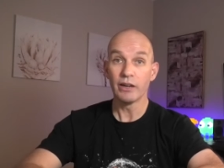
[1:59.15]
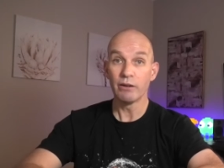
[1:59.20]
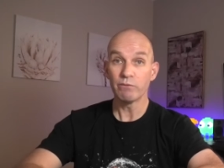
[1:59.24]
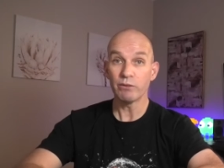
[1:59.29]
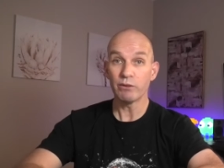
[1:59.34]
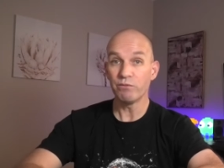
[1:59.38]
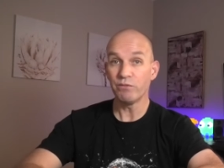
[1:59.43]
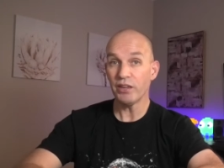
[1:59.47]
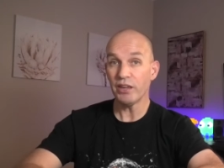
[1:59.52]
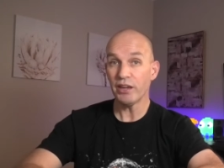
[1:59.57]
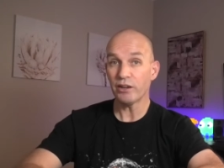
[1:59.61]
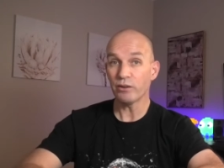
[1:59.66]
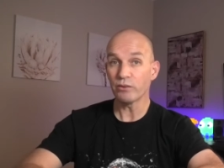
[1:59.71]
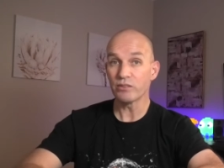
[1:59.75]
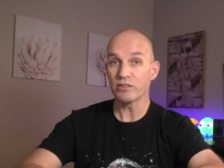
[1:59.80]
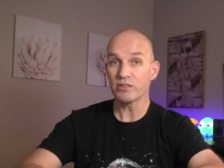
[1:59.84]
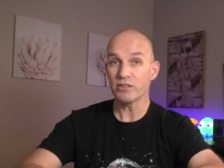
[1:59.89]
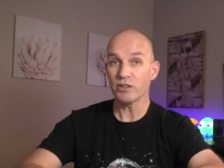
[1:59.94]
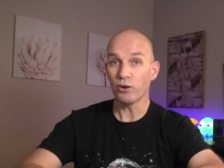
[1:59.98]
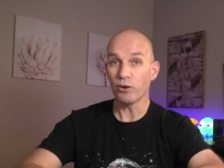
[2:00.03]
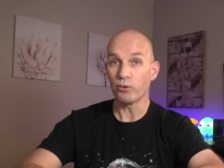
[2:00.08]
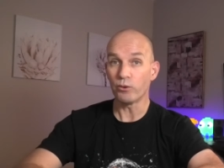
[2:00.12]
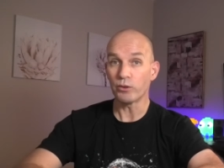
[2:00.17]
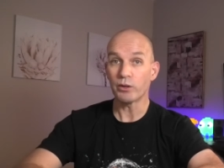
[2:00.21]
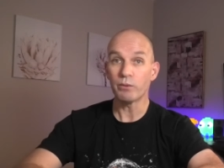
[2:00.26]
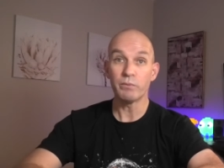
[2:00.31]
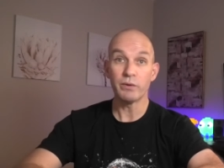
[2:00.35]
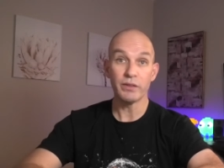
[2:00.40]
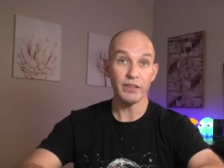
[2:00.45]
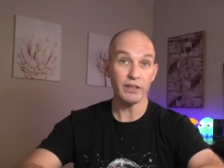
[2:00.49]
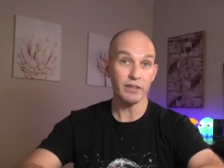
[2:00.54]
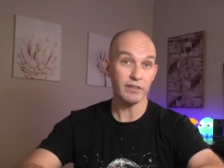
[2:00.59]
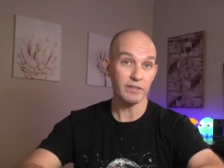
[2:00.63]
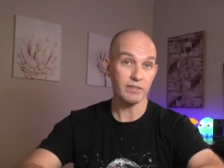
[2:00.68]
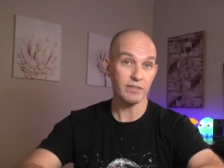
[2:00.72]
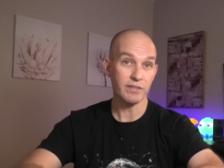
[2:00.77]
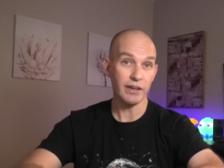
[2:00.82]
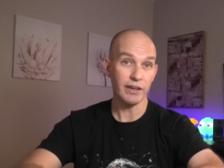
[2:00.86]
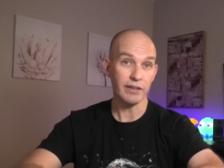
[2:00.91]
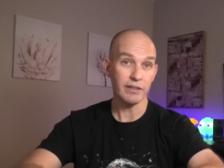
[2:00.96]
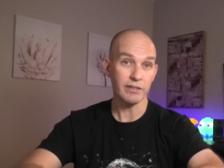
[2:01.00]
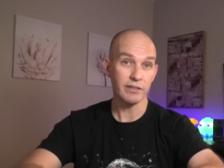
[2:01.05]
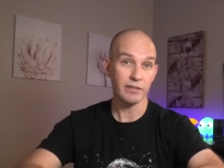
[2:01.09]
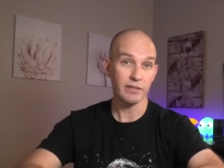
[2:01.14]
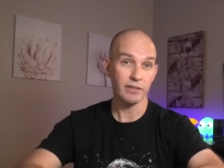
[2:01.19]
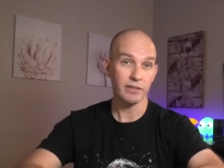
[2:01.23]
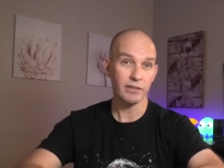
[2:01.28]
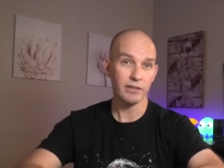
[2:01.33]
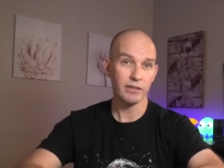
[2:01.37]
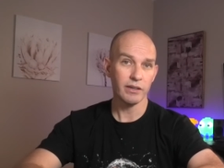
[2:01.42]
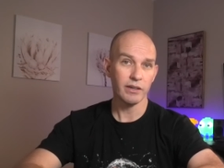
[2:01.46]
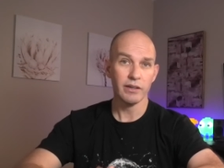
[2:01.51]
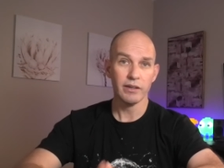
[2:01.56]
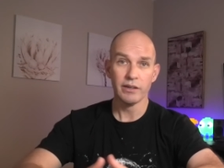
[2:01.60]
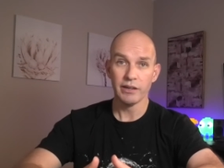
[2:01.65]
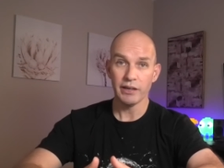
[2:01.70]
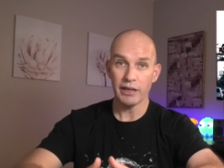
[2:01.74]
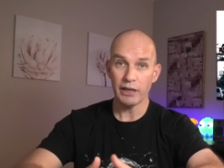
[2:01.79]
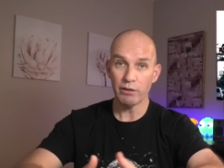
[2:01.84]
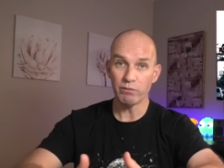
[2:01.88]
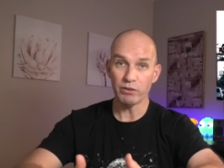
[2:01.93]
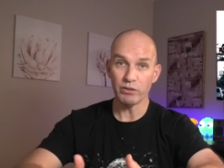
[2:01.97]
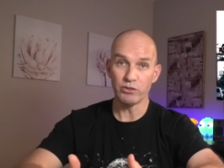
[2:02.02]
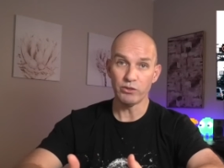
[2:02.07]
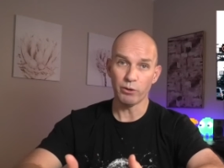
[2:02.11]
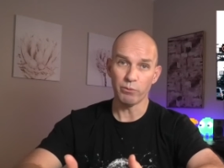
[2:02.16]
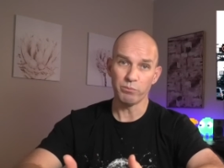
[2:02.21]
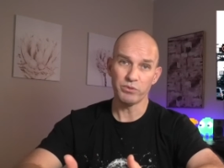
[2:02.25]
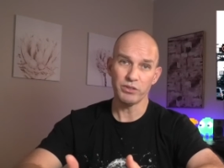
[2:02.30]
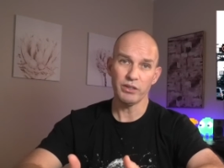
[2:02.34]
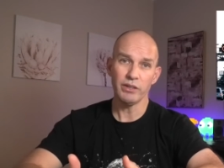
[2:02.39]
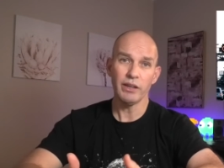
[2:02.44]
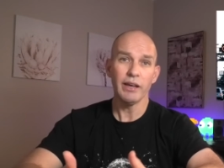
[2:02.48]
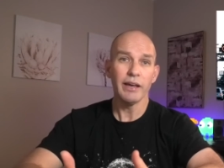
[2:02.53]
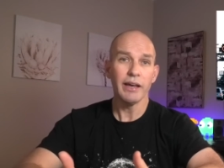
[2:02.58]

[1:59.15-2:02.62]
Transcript: for vehicles sold within the state. If adopted,